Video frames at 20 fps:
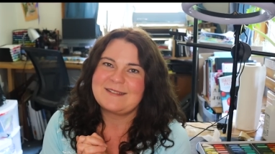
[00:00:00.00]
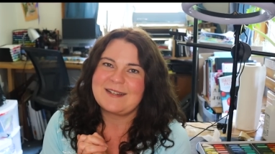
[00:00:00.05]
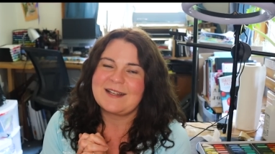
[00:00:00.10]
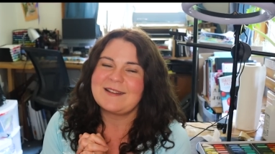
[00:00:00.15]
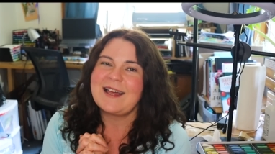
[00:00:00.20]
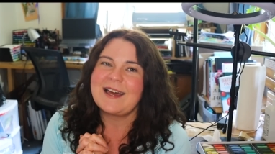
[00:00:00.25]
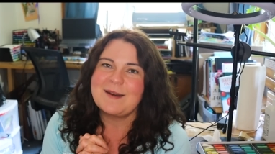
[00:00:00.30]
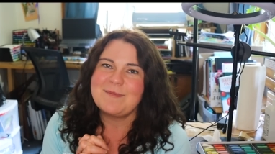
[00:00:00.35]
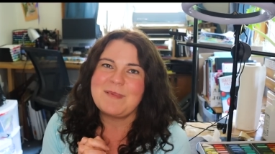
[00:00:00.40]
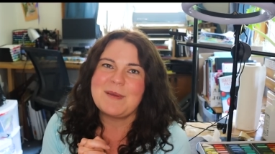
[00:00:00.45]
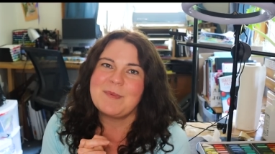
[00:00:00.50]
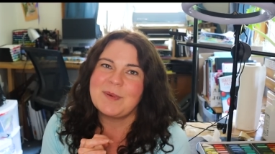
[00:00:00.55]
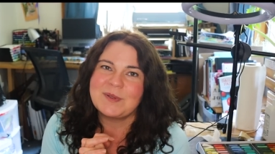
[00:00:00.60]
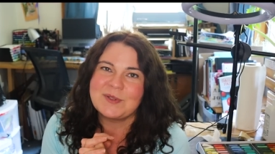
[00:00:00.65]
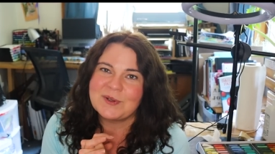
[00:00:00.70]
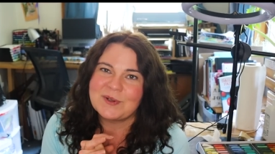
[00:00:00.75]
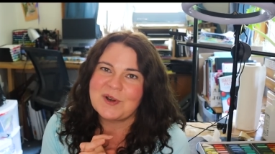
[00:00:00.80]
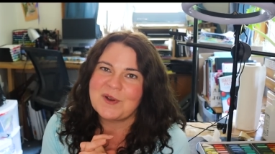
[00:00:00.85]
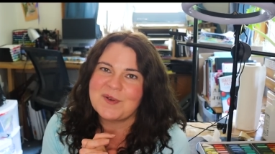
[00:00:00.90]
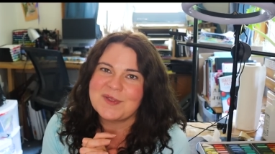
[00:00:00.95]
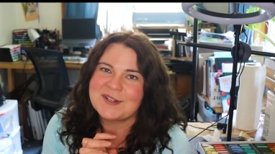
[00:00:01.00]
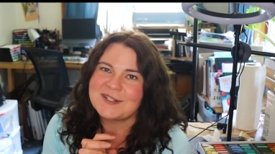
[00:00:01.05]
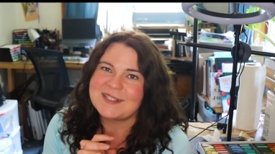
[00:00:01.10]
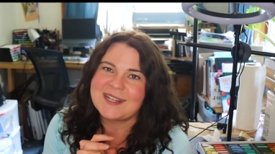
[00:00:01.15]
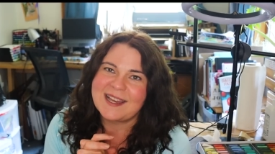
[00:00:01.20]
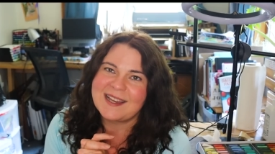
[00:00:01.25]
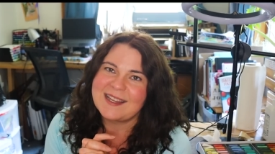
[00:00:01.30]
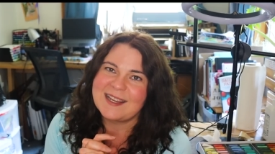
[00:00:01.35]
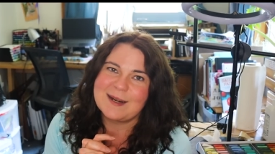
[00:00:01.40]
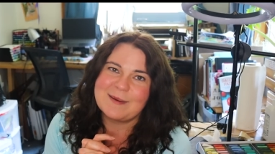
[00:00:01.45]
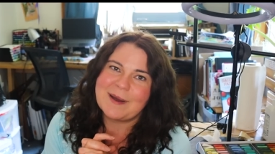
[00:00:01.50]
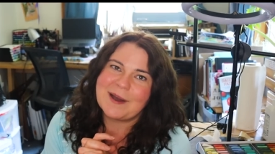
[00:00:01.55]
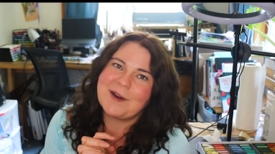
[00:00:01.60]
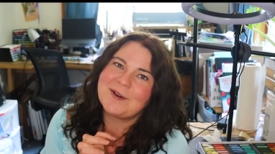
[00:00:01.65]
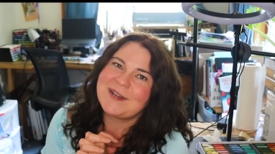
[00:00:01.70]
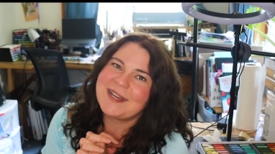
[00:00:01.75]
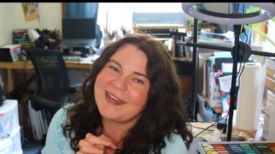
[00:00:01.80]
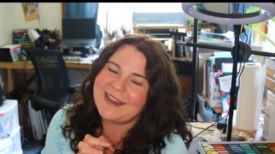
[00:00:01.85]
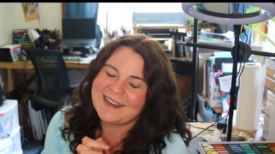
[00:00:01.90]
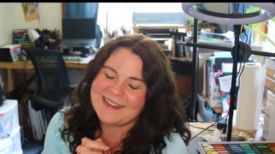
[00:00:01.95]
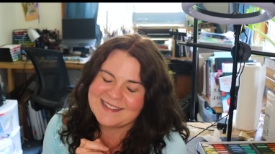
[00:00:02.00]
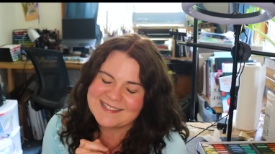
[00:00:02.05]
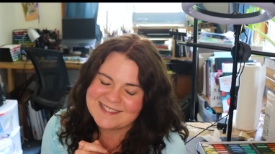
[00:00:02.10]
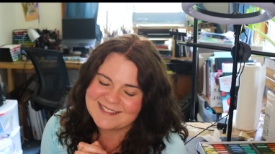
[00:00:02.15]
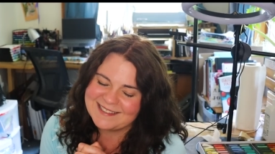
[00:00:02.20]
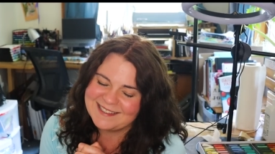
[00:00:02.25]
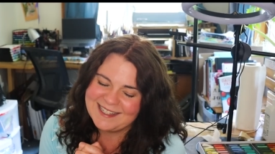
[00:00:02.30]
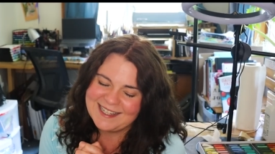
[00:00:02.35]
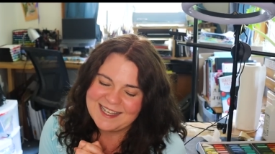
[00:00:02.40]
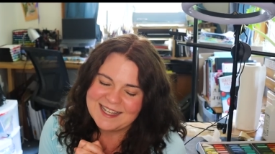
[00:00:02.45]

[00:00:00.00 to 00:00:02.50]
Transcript: a lot of people don't know what they're talking about, guys.